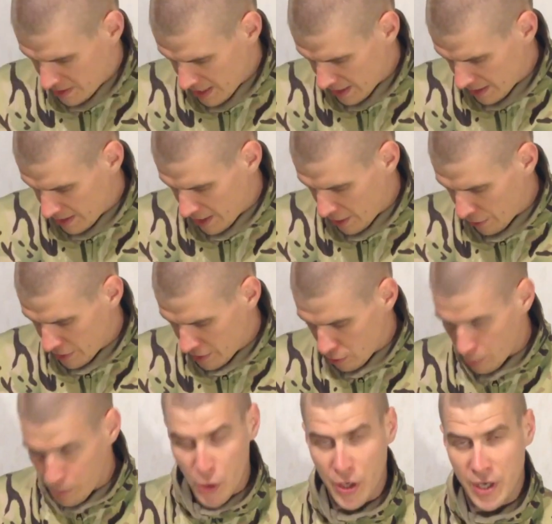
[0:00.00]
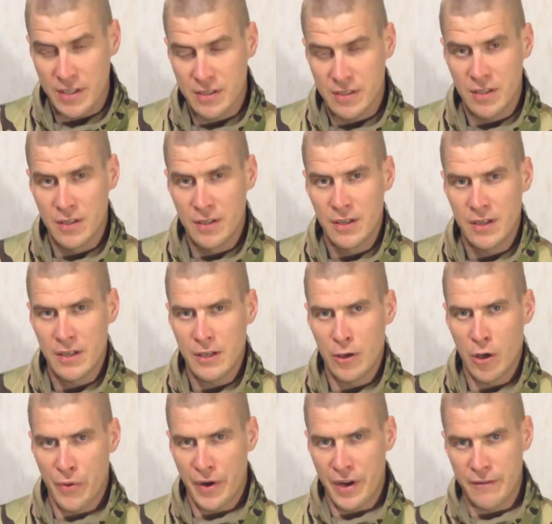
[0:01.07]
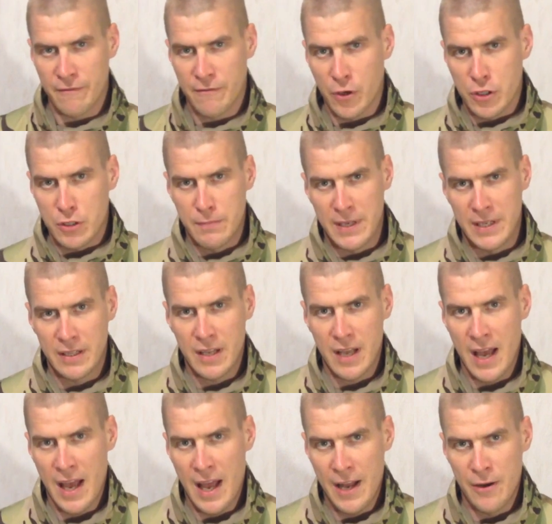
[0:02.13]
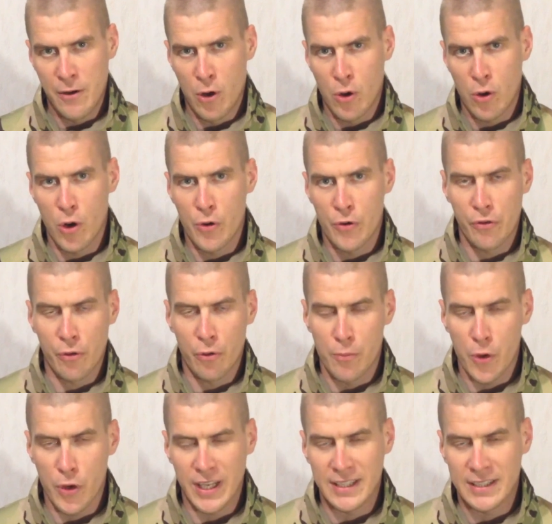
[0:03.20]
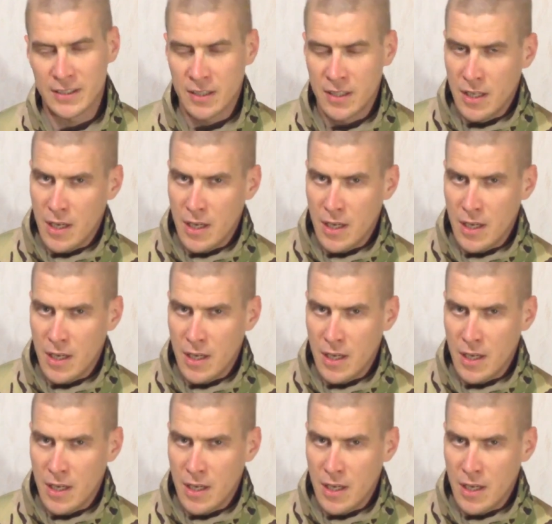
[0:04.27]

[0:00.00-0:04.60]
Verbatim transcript: said there is no pockets, no reinforcement and no go-through pockets